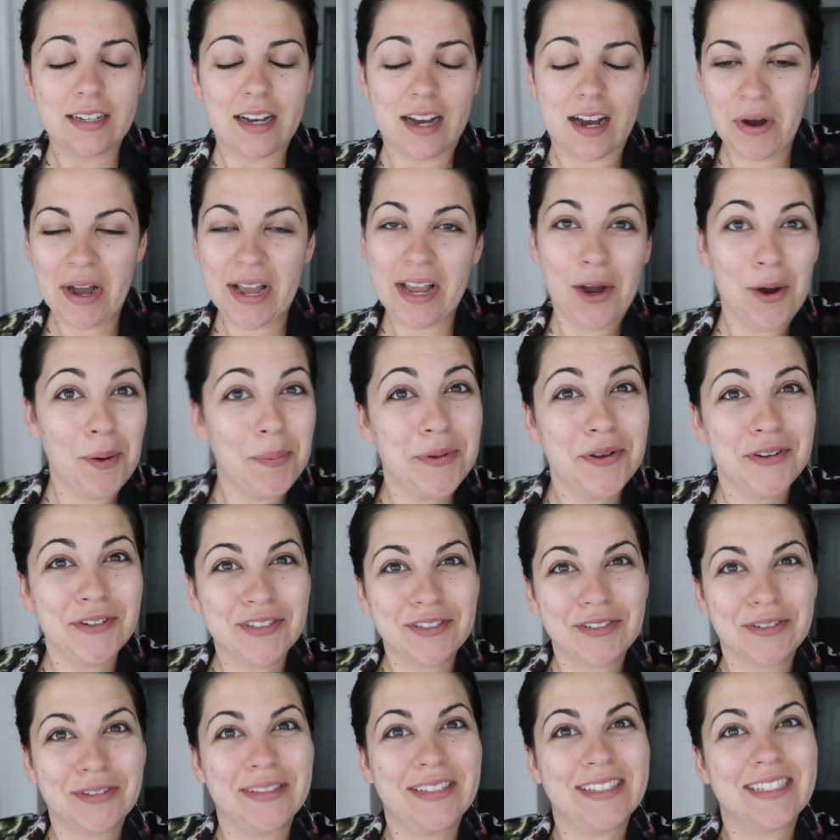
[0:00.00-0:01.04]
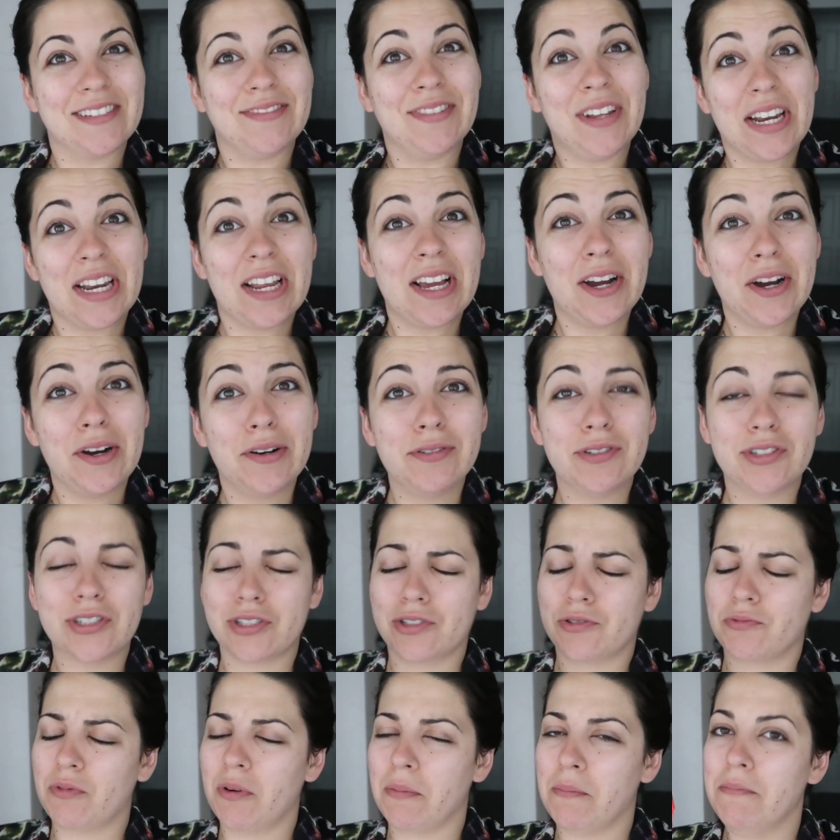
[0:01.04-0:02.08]
Oh, I hope you enjoyed this video.
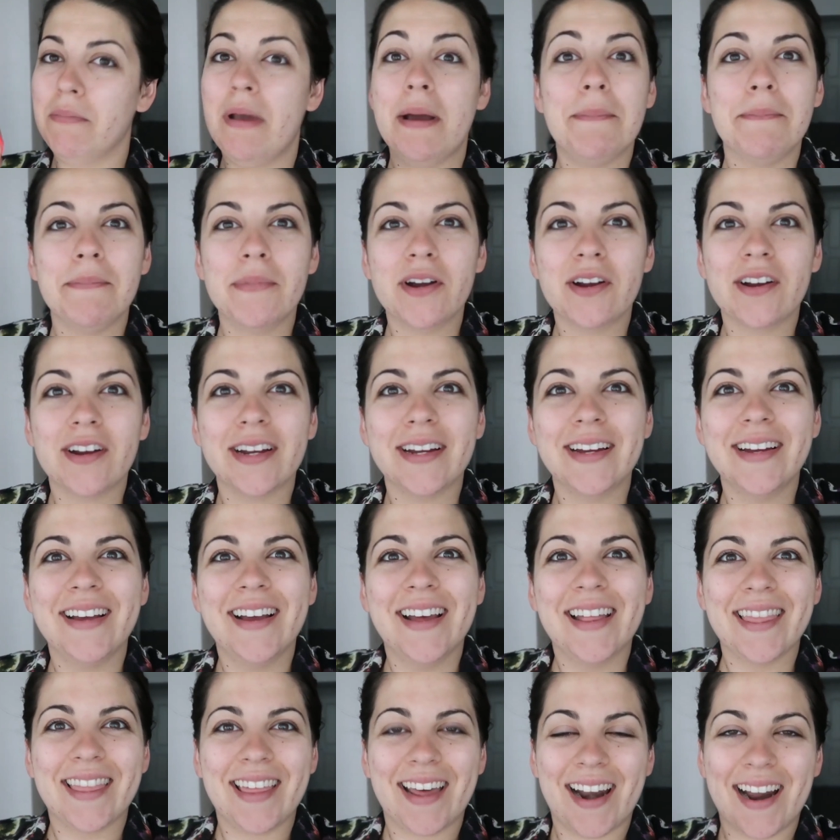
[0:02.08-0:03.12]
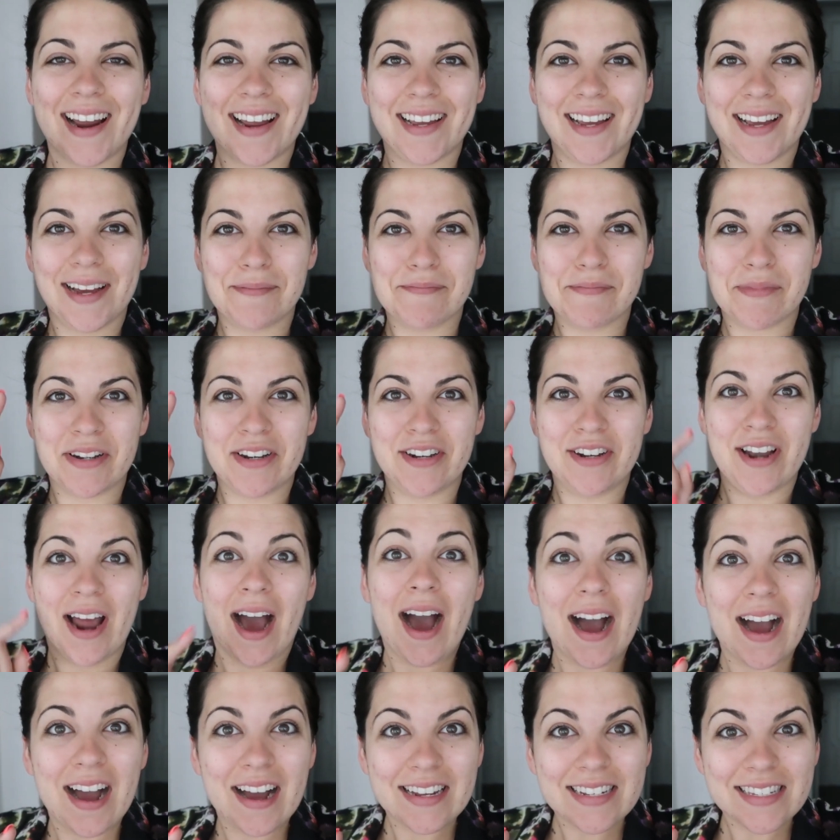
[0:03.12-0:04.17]
Just remember that I am
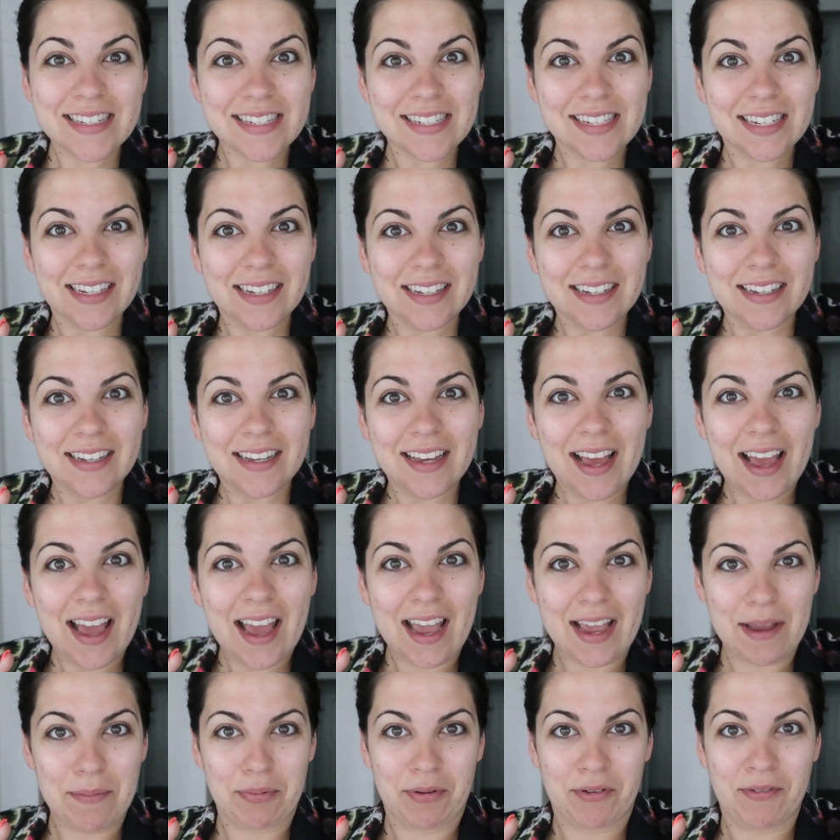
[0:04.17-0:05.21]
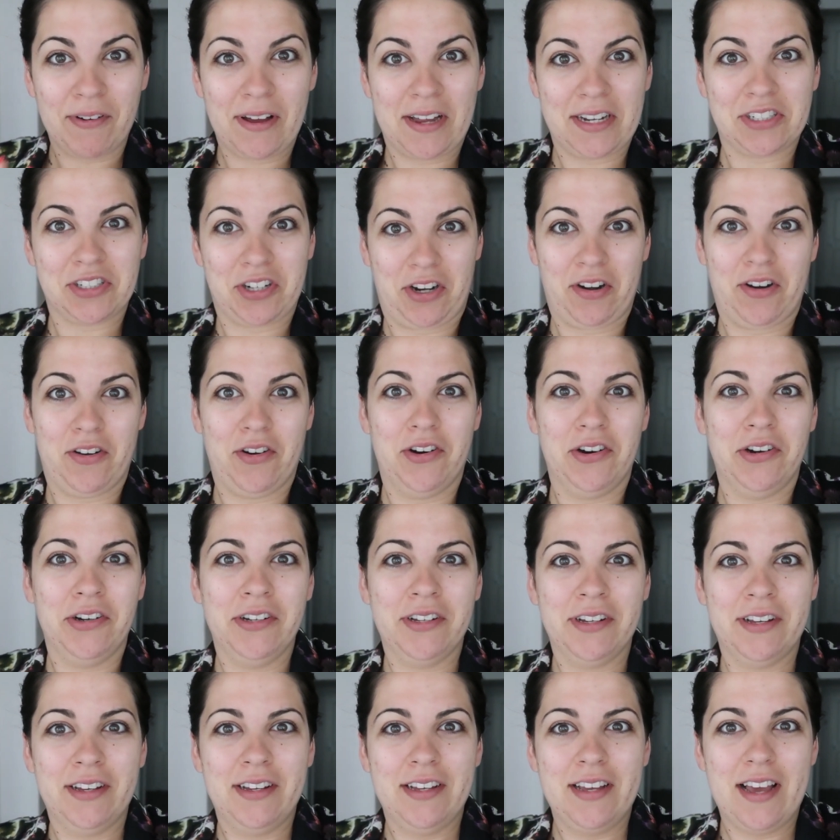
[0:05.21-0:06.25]
not a
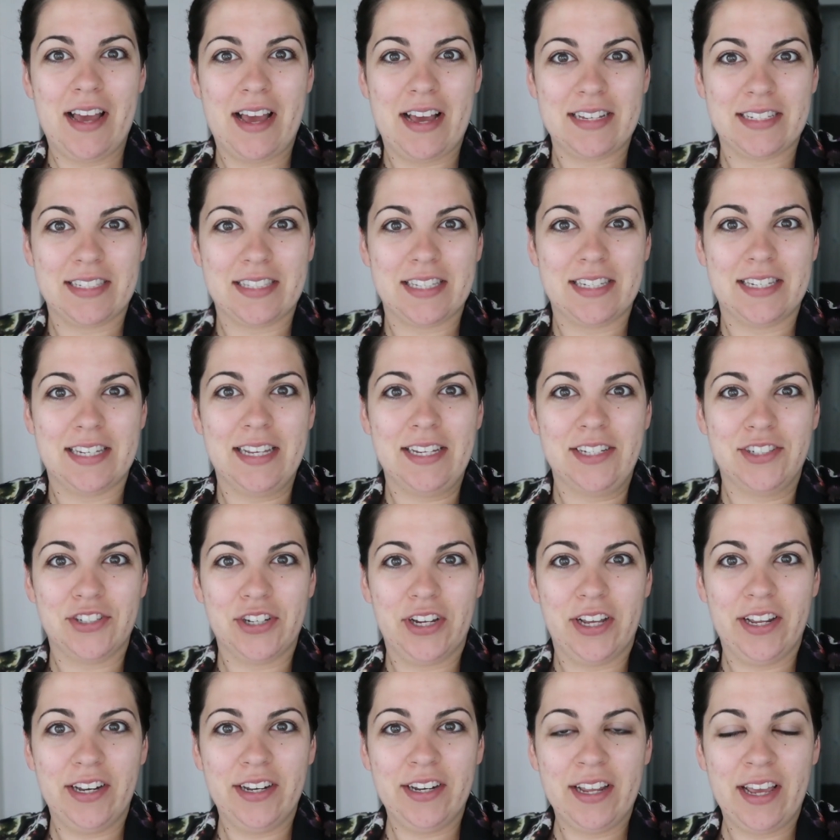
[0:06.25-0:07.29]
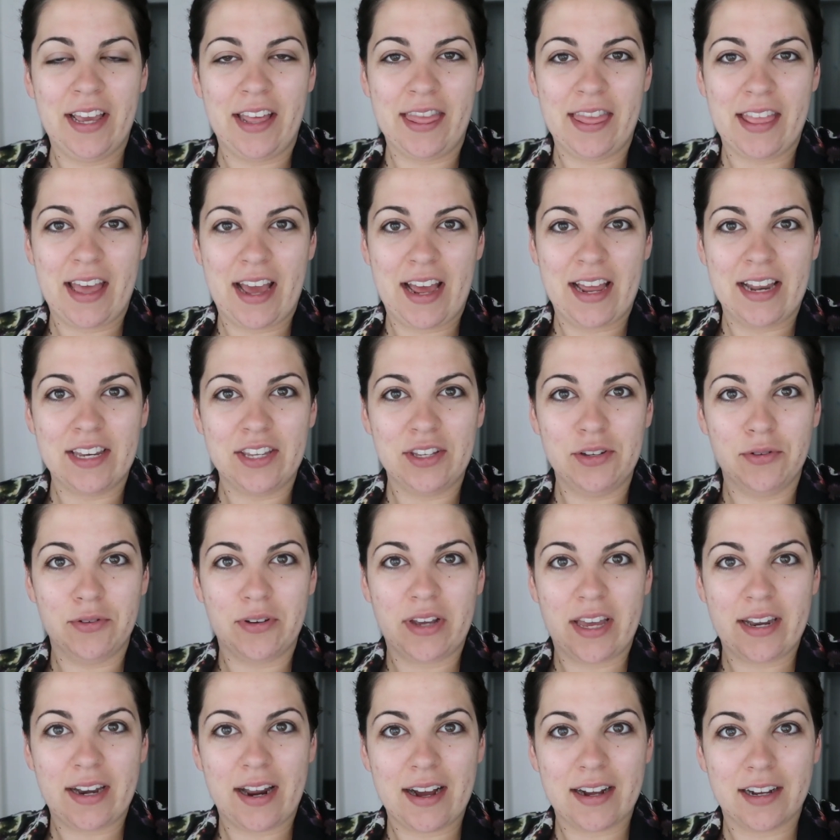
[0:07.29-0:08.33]
professional esthetician and that you
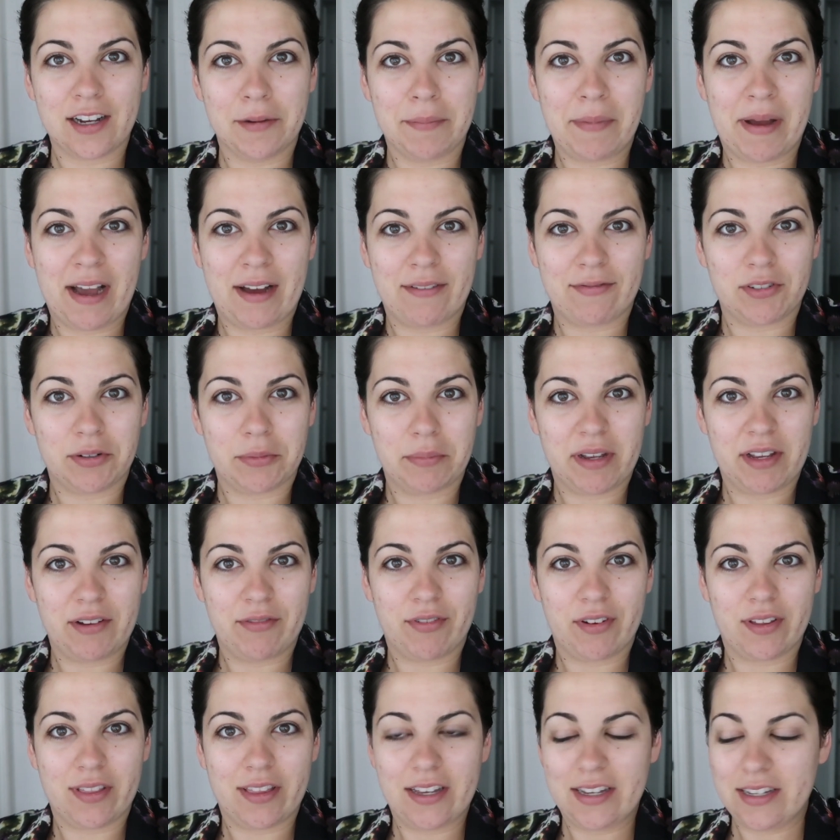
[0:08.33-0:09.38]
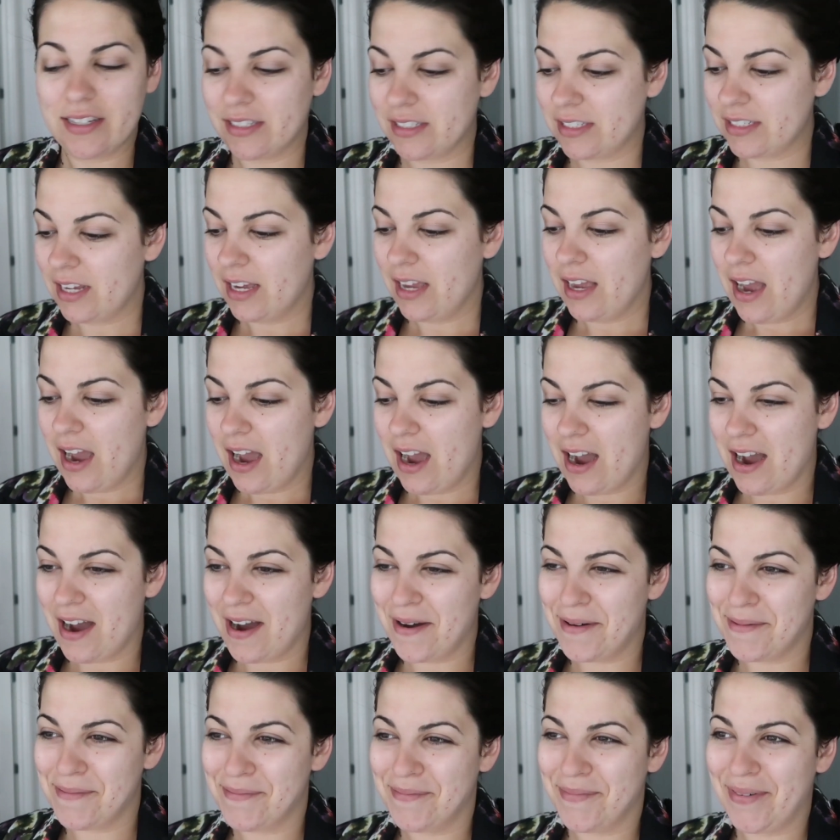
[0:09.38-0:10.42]
cannot come after me for this,
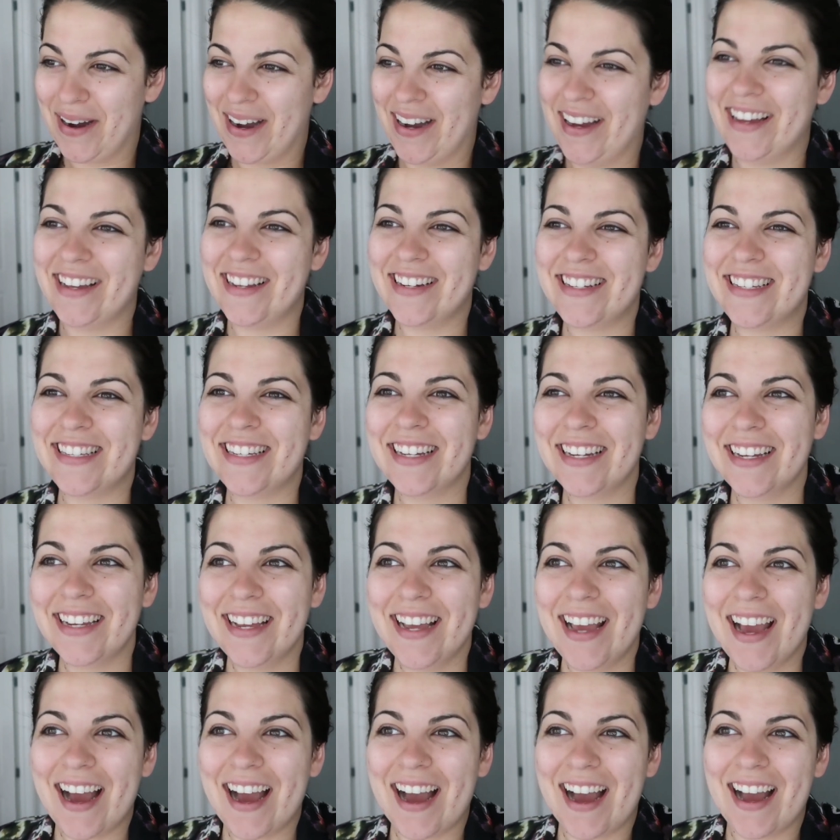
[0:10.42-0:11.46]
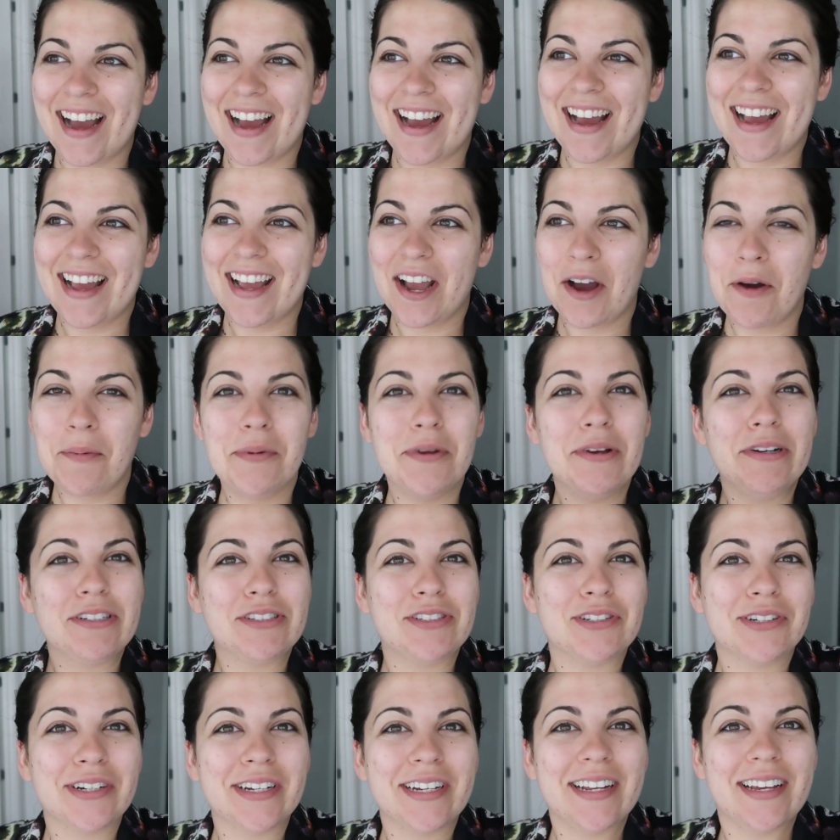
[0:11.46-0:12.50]
um, but I hope you
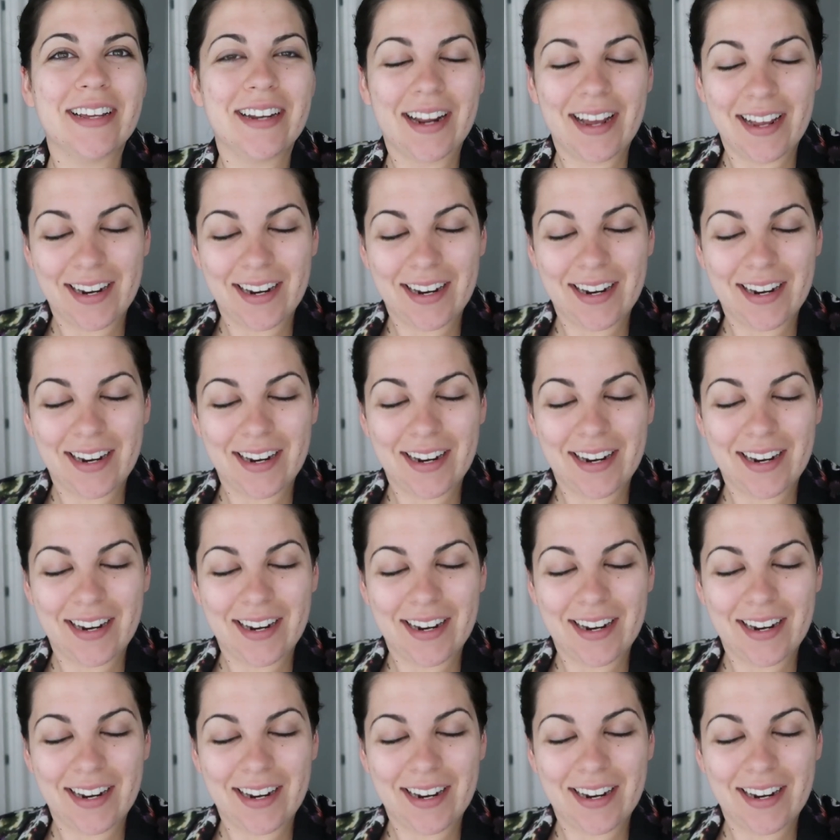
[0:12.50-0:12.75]
enjoyed it.